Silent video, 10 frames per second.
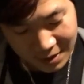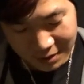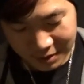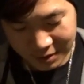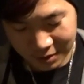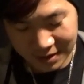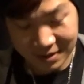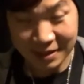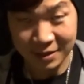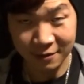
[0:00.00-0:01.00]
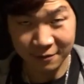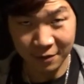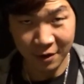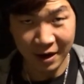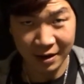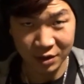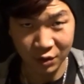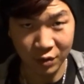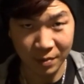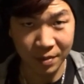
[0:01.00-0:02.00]
just so that's easier for your hand to
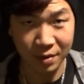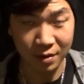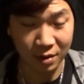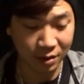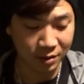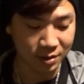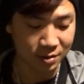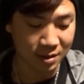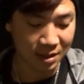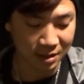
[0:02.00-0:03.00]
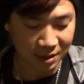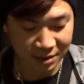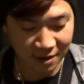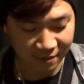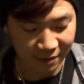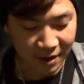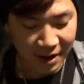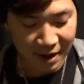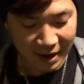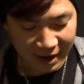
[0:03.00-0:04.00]
grip onto the dust cover.
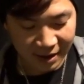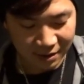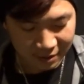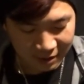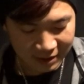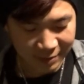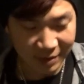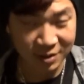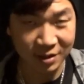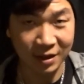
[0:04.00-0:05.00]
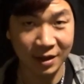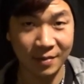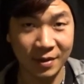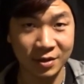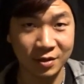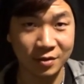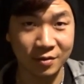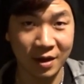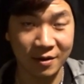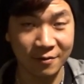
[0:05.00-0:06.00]
And especially, like I mentioned, you
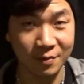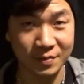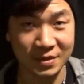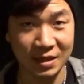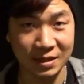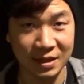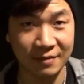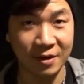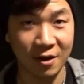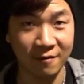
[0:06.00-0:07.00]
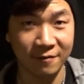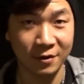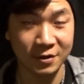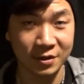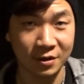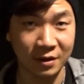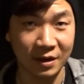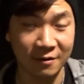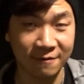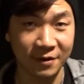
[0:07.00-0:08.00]
kind of take the safety off first so you can
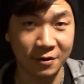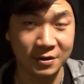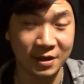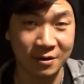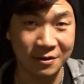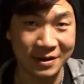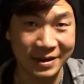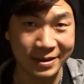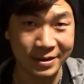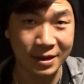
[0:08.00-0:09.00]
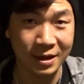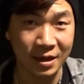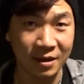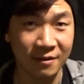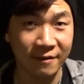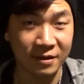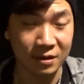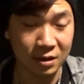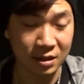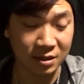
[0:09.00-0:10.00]
get your fingers underneath
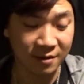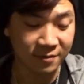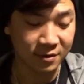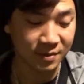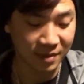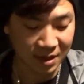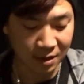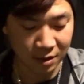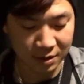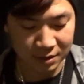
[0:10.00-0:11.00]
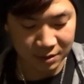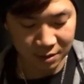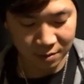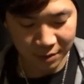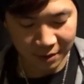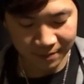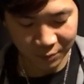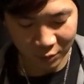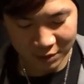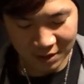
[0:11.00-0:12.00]
the dust cover to make that a lot easier. But
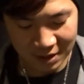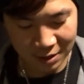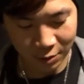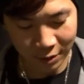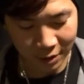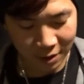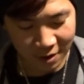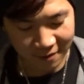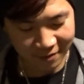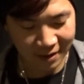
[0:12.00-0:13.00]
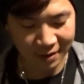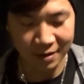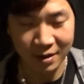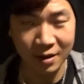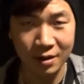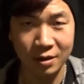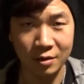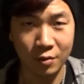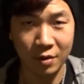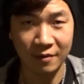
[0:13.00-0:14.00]
once you get the oil off, then
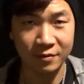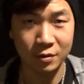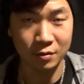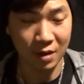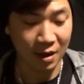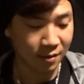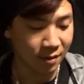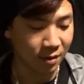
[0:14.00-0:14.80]
you won't have to do that